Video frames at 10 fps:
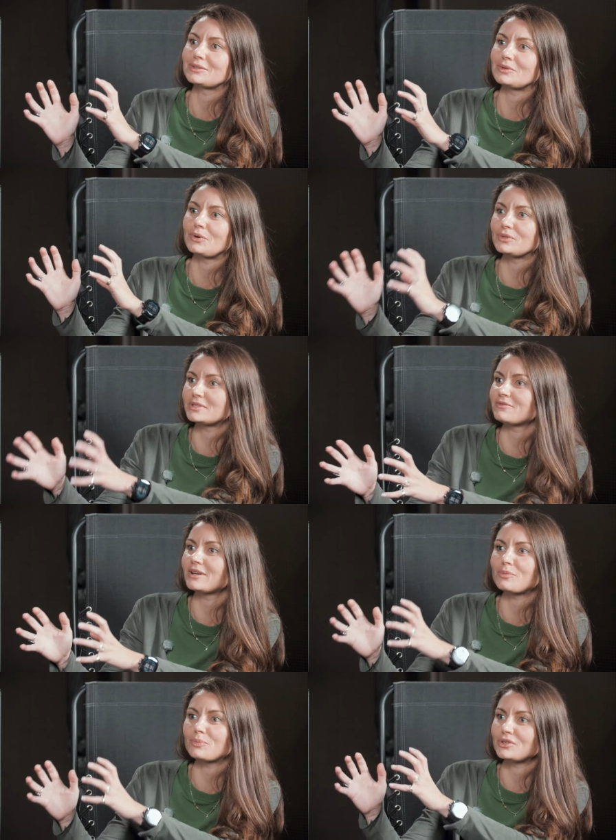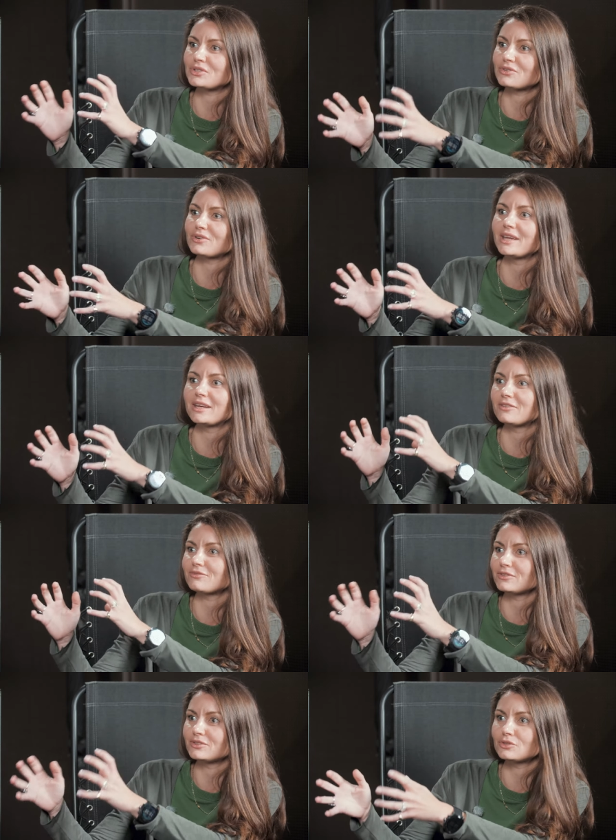all the developers, creative,
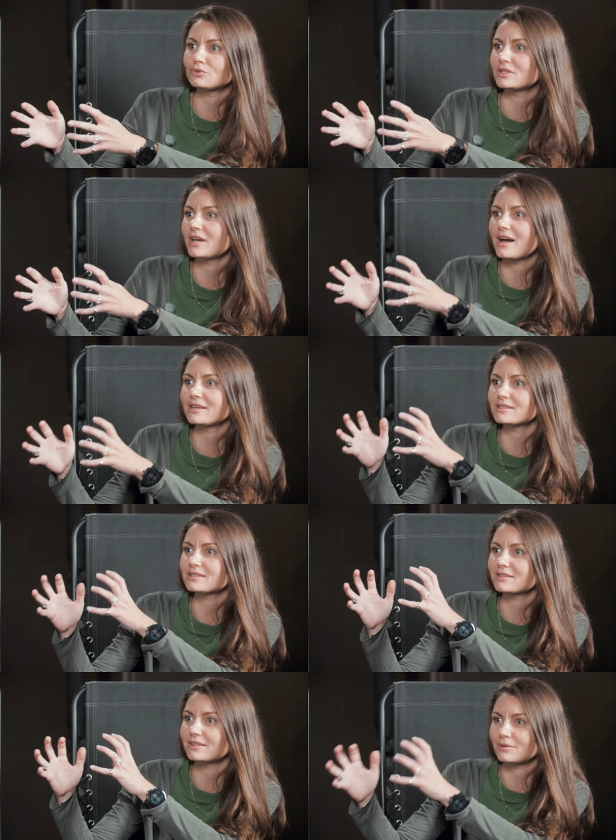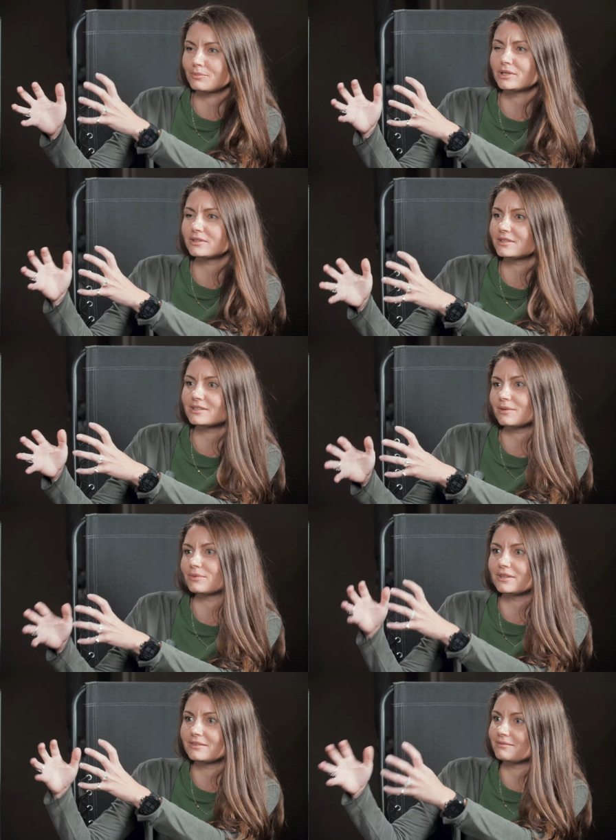enthusiasts, they're building
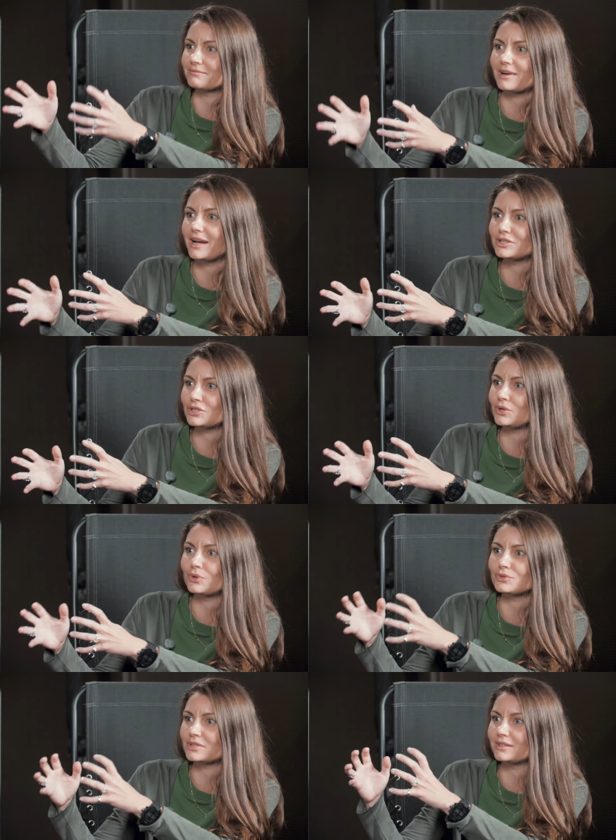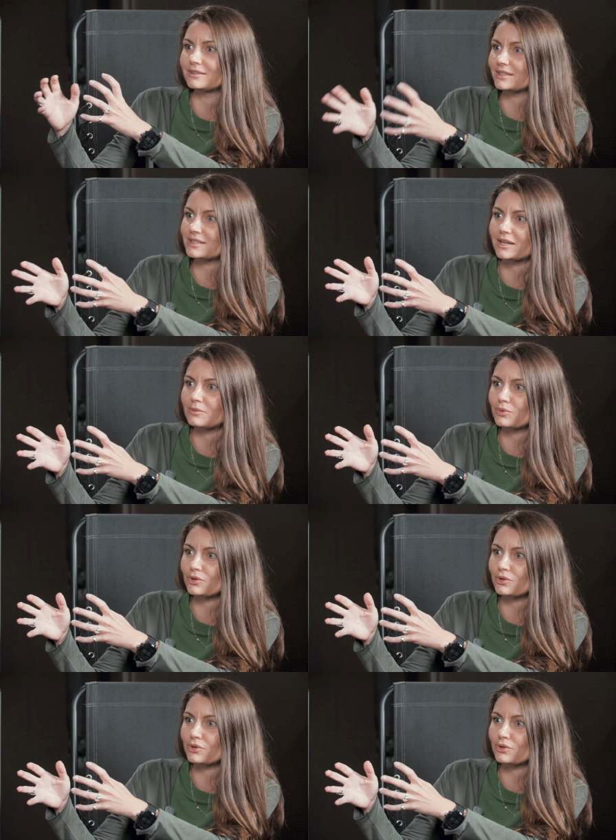something, I C Os and exciting